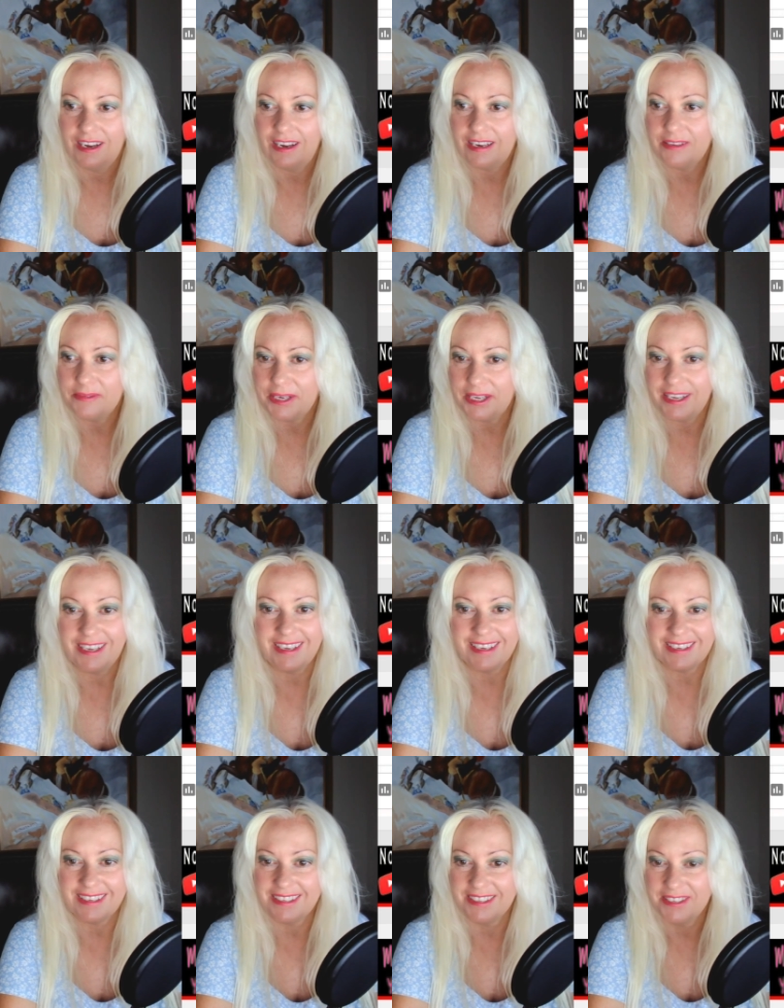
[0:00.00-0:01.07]
Anyway,
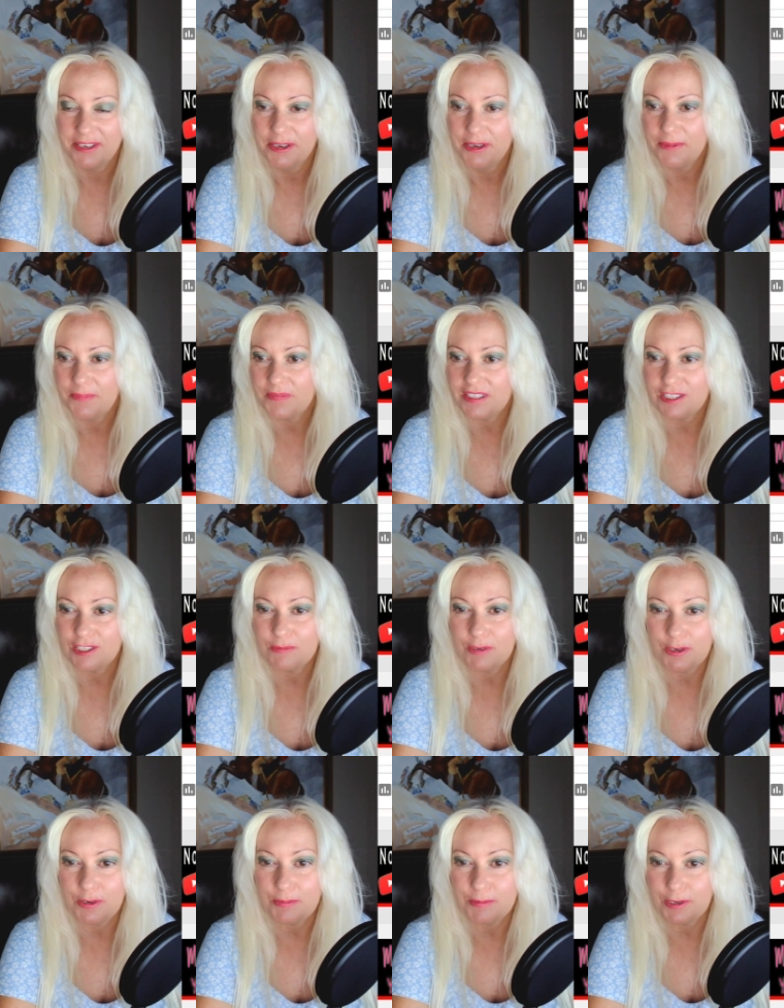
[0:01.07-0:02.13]
this is
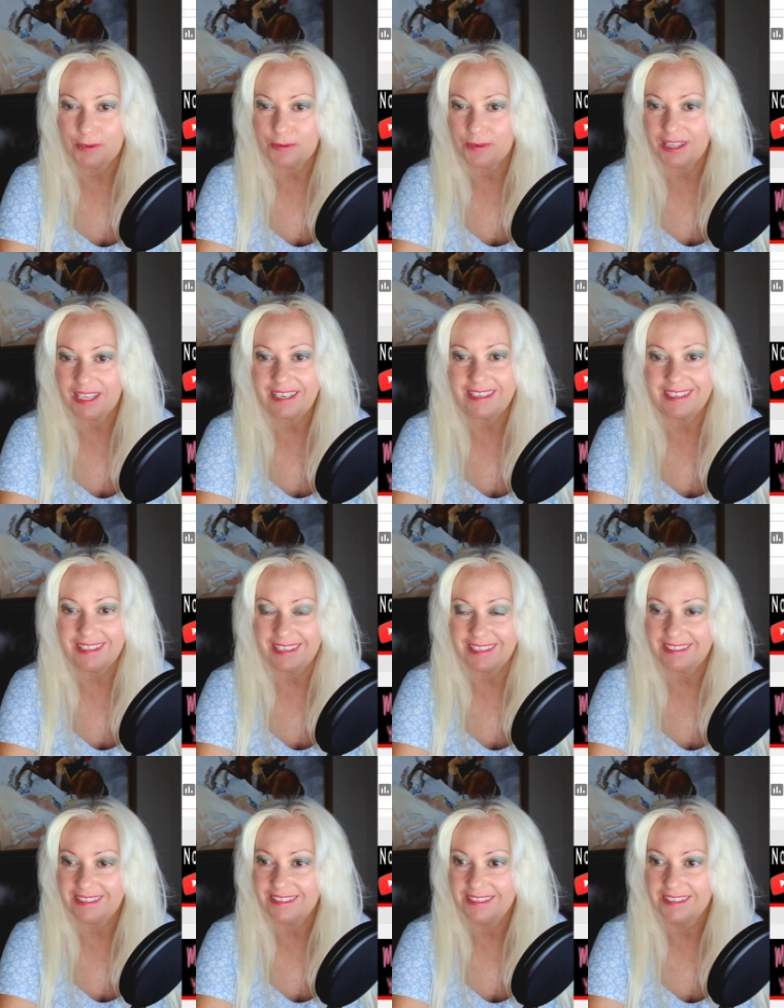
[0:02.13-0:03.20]
more crypto related
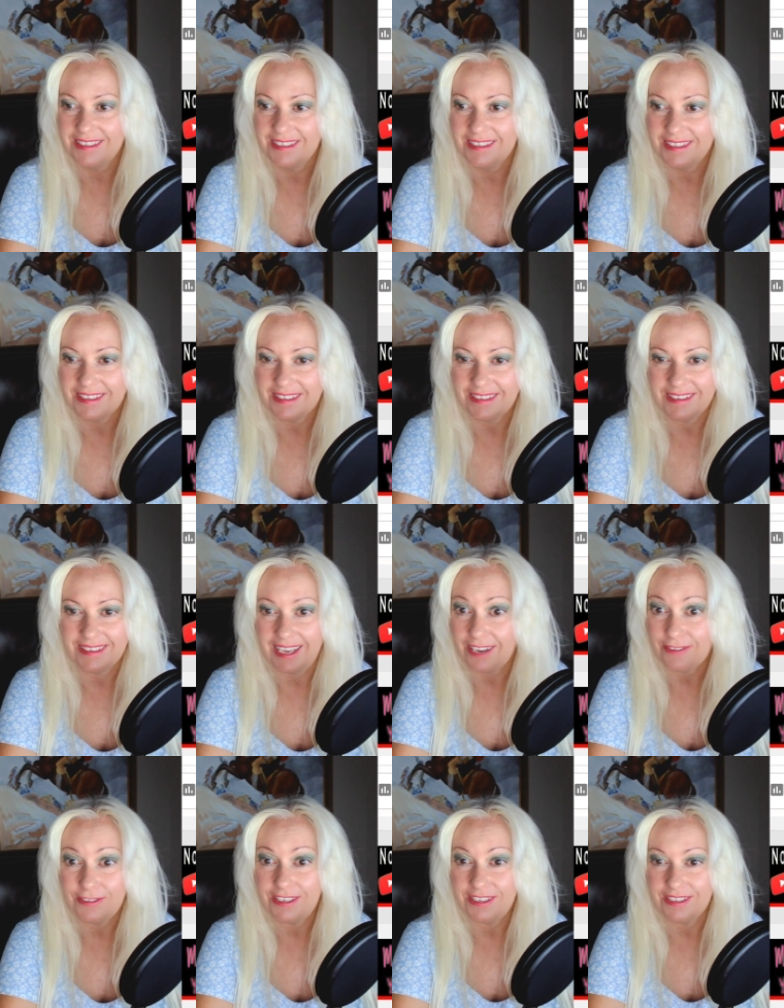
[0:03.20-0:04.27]
than
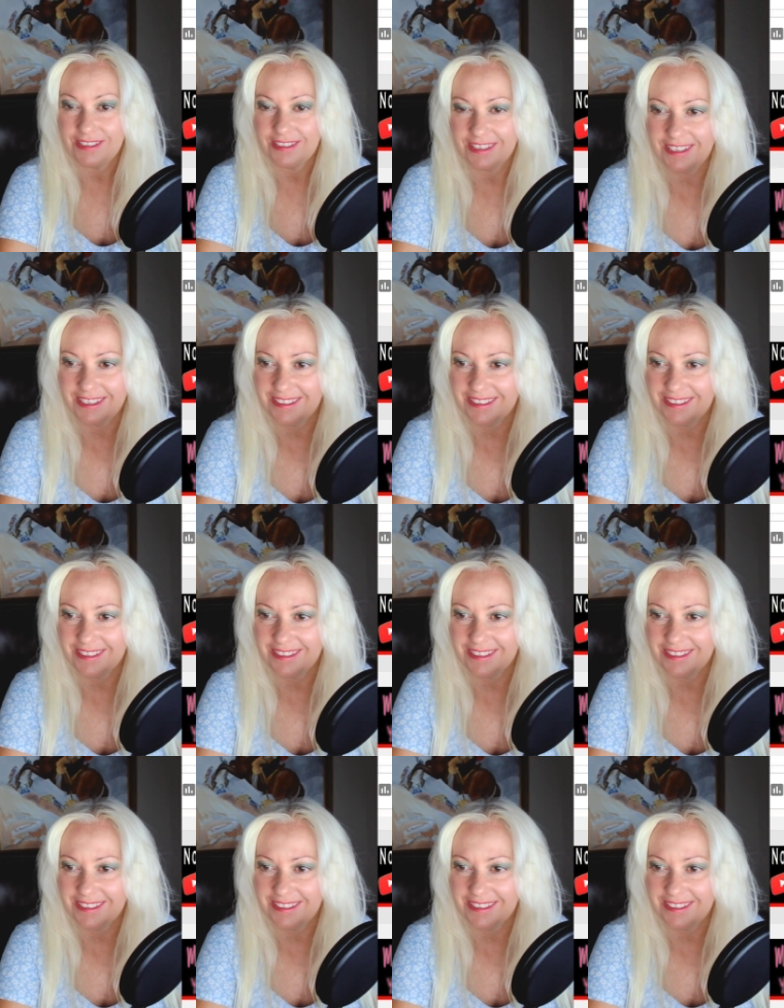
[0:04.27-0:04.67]
caffeine.